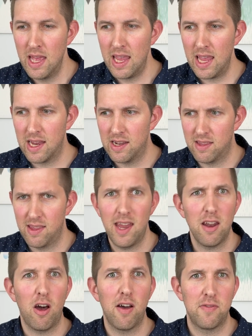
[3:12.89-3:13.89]
and that
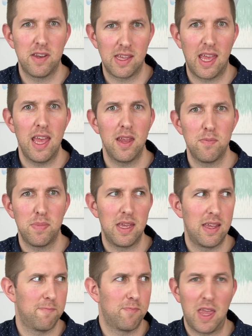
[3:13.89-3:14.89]
often can be